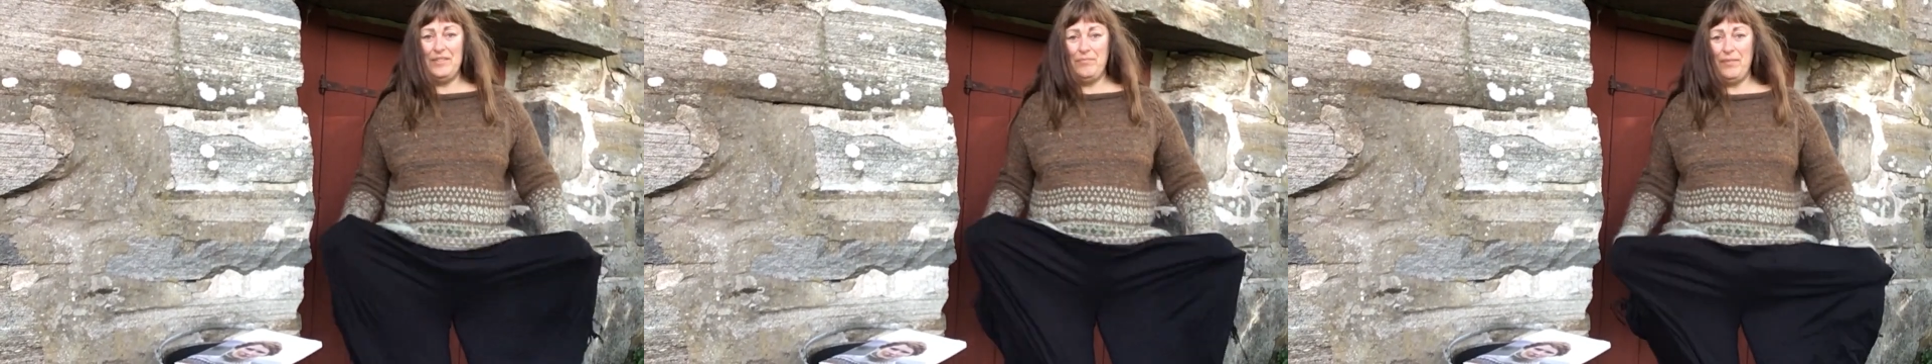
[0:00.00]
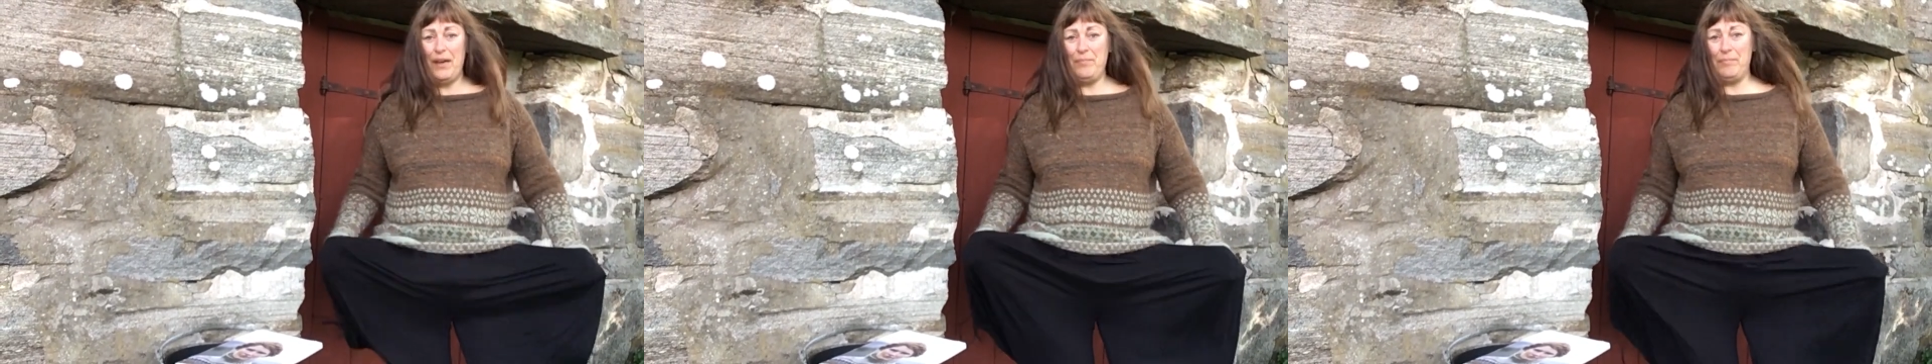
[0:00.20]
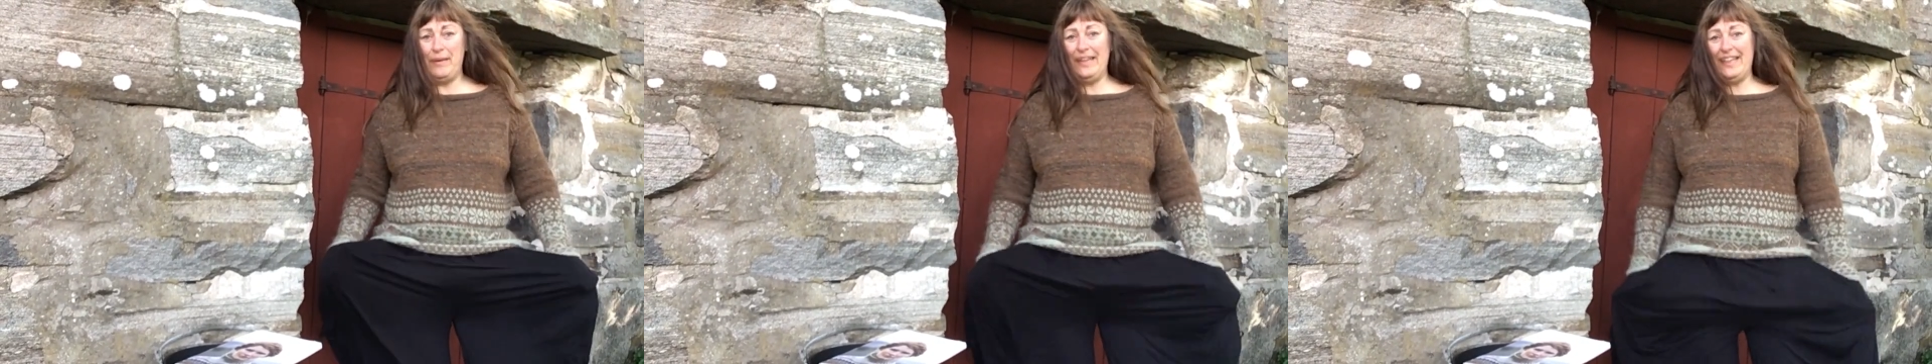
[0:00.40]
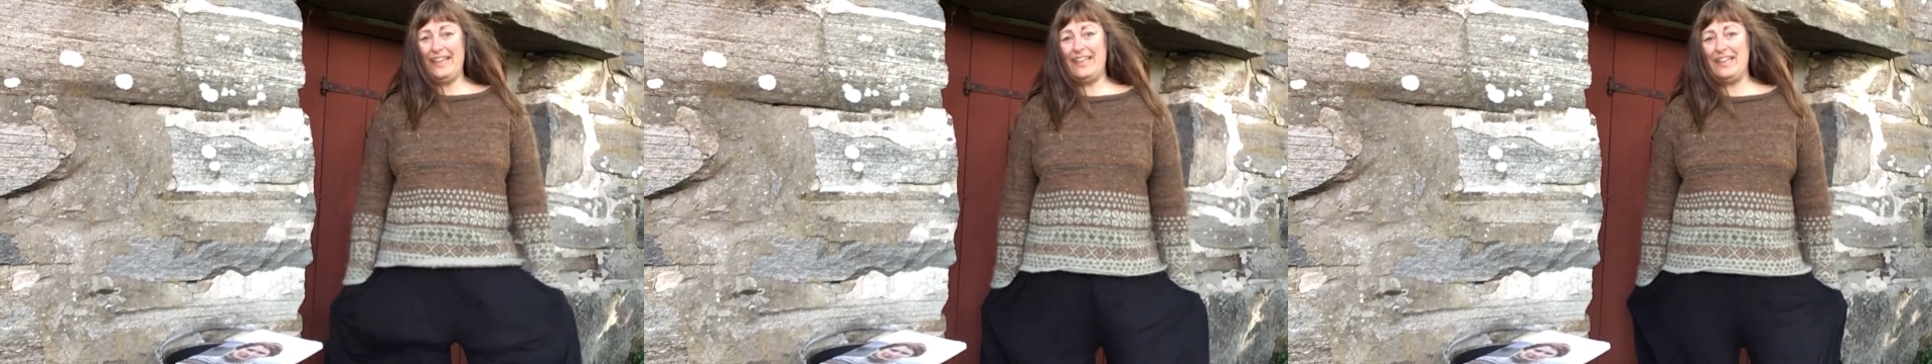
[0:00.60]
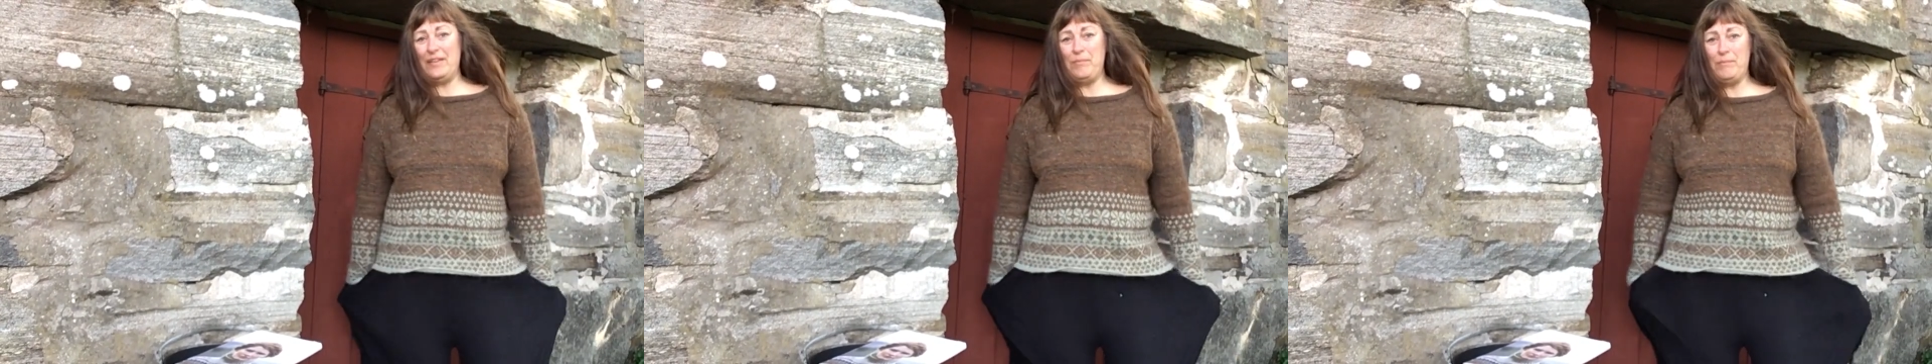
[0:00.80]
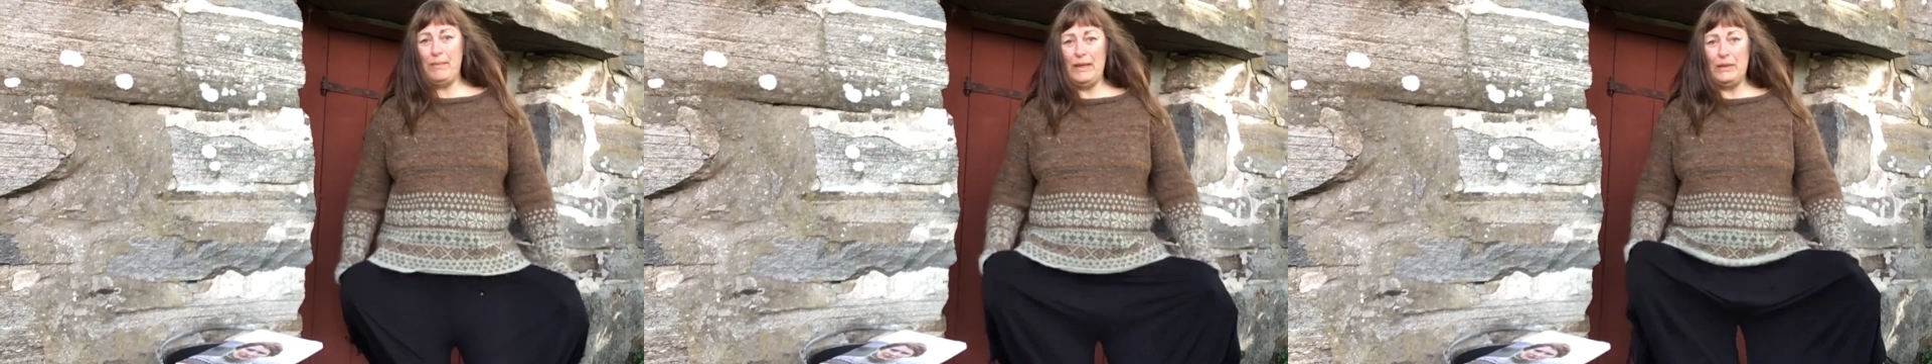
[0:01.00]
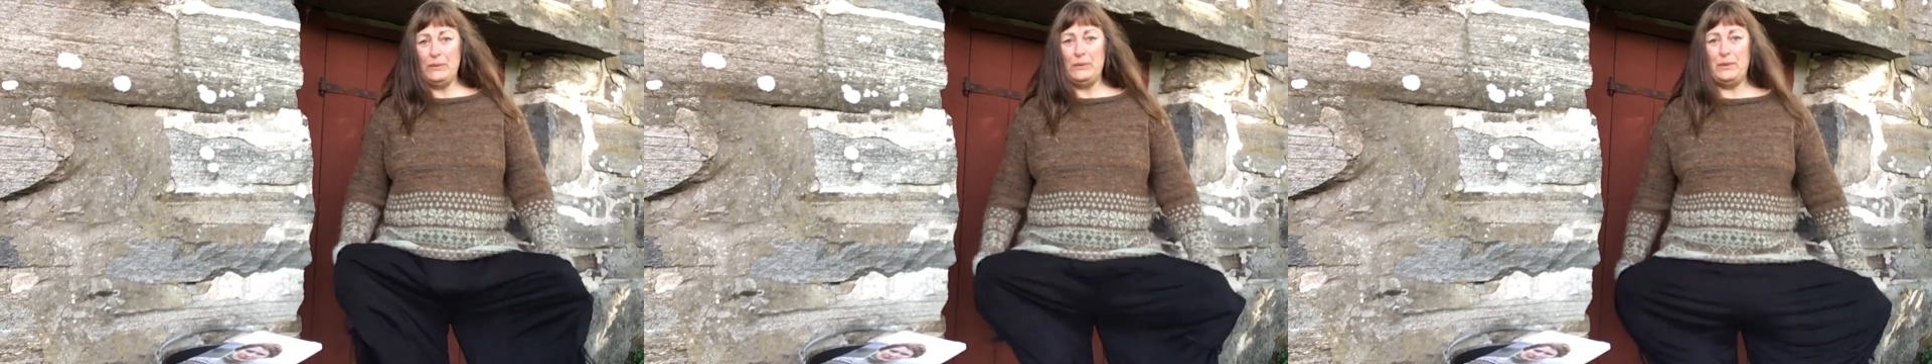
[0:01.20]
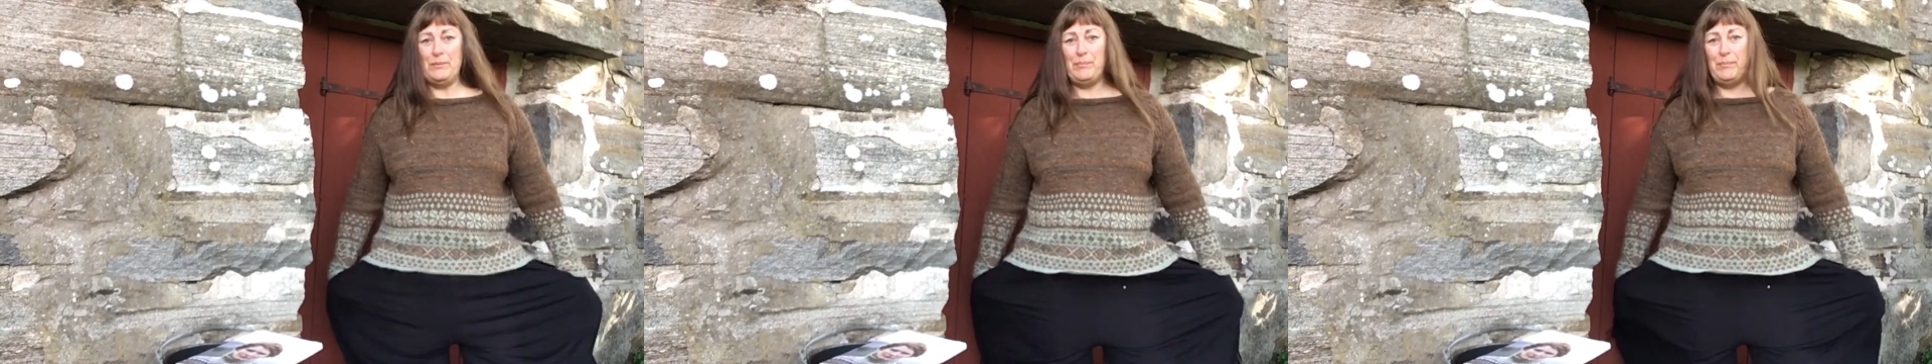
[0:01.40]
my big
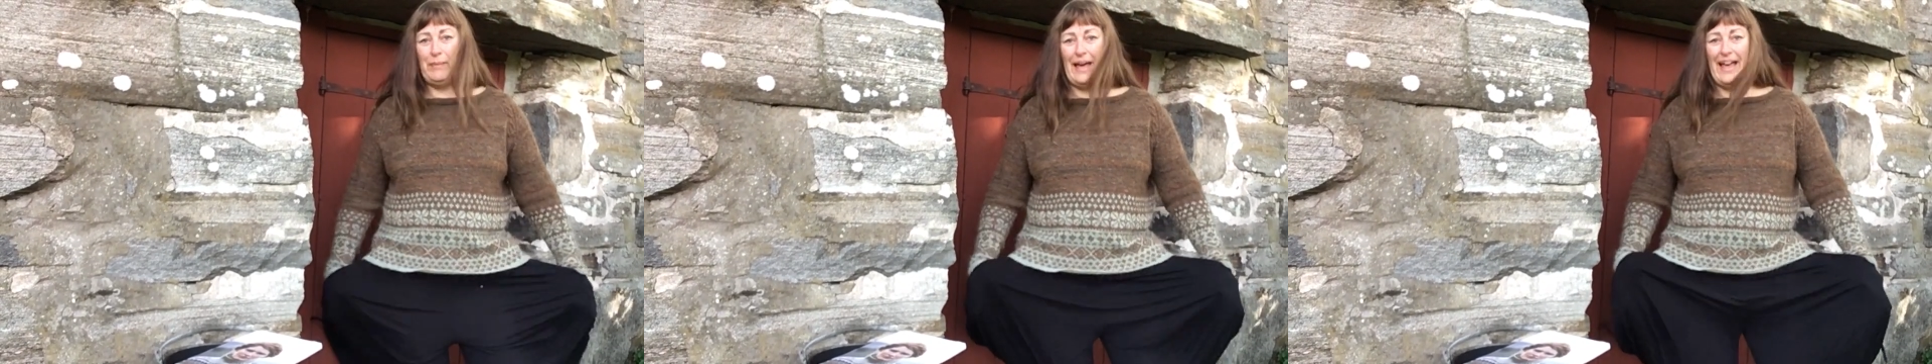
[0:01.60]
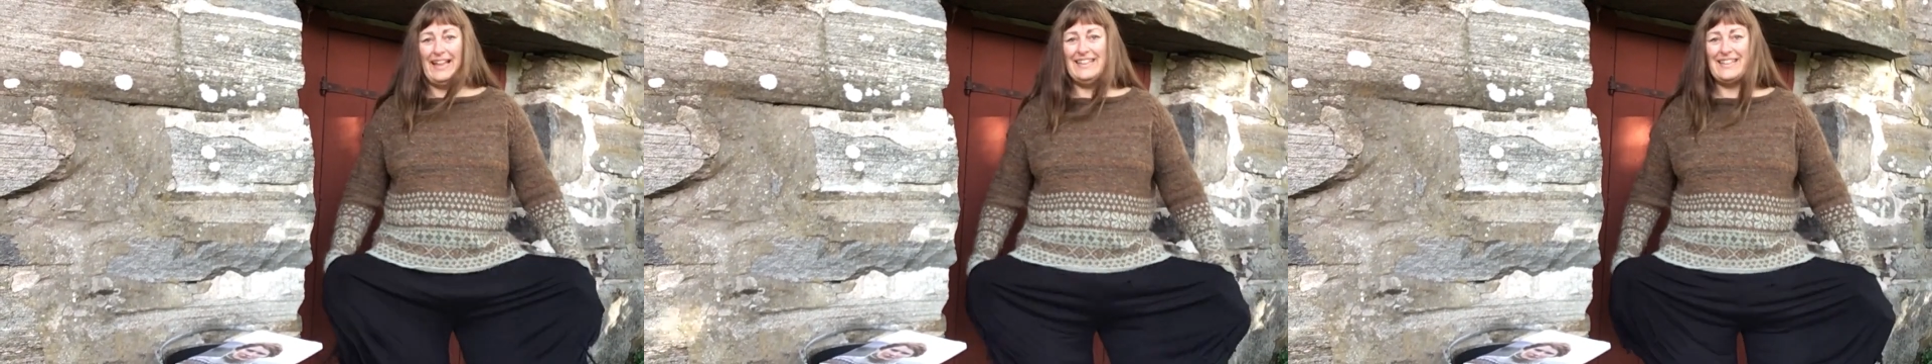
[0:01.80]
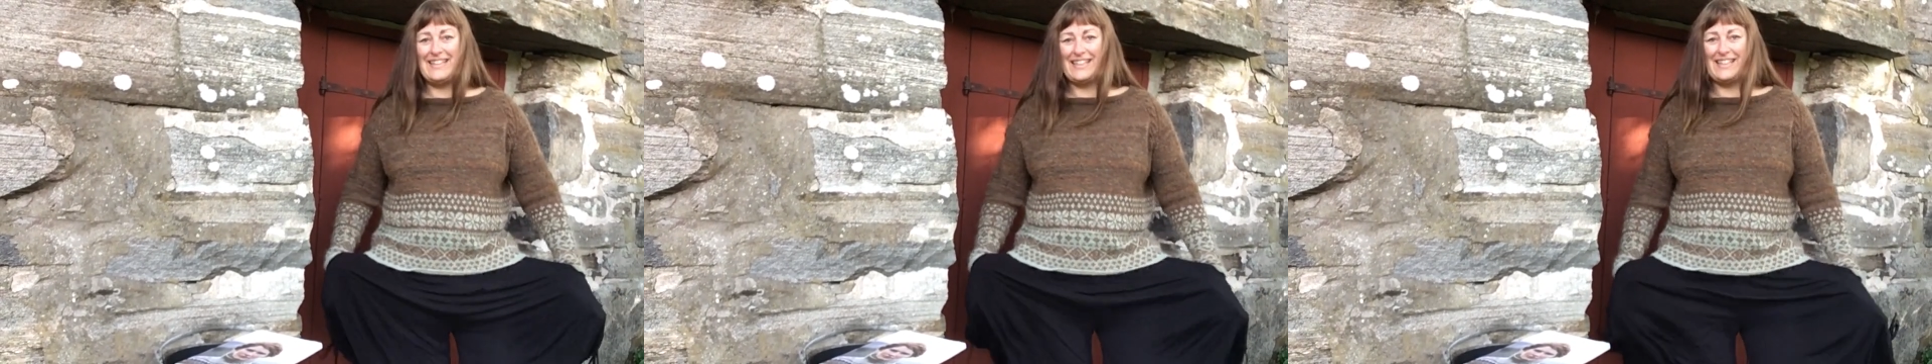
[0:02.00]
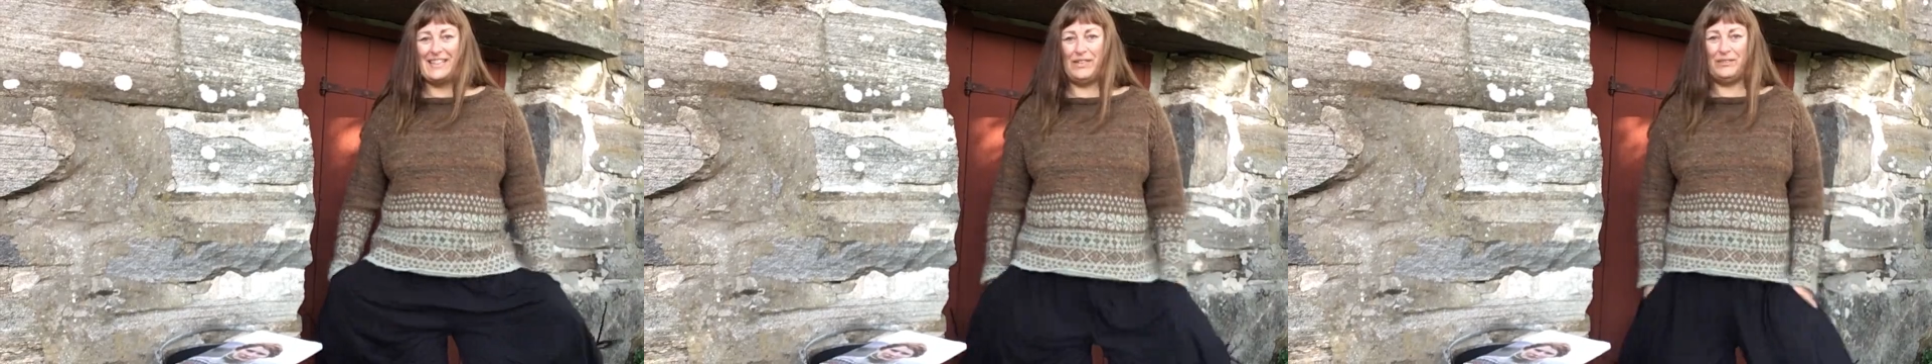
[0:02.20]
balloon pants.